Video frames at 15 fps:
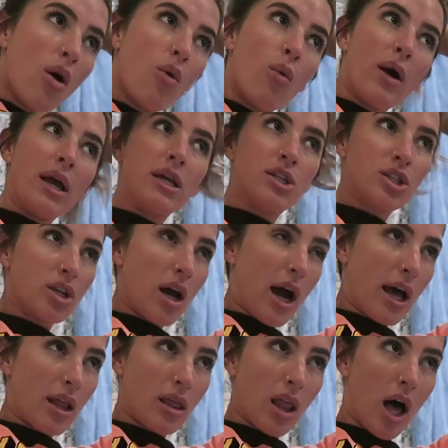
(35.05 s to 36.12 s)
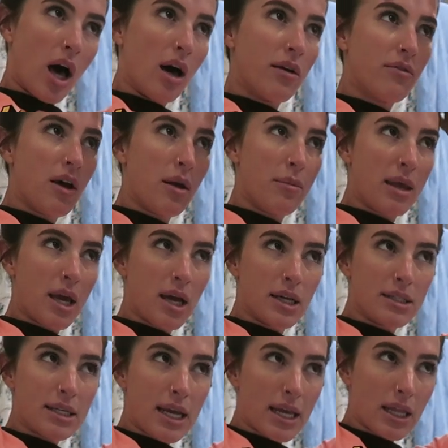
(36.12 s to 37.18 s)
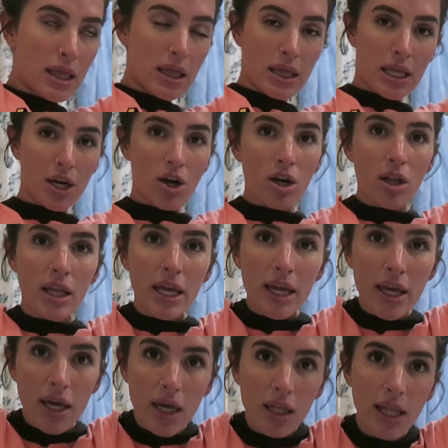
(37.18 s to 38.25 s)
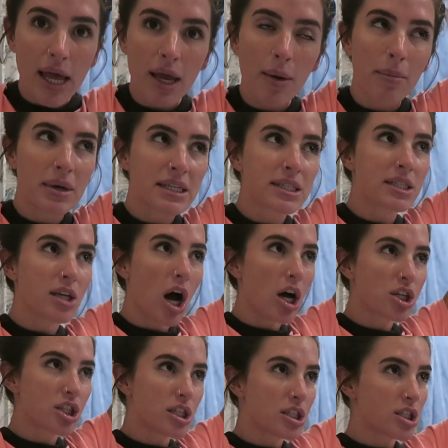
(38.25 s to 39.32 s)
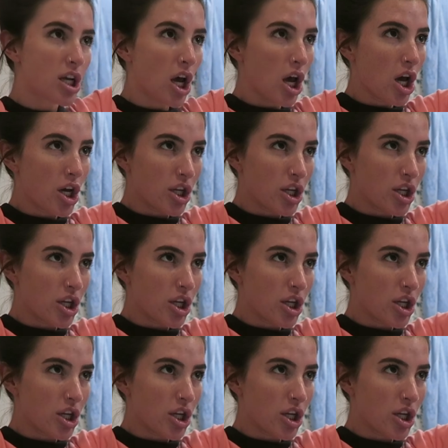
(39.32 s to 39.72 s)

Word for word: which I love because it literally like massages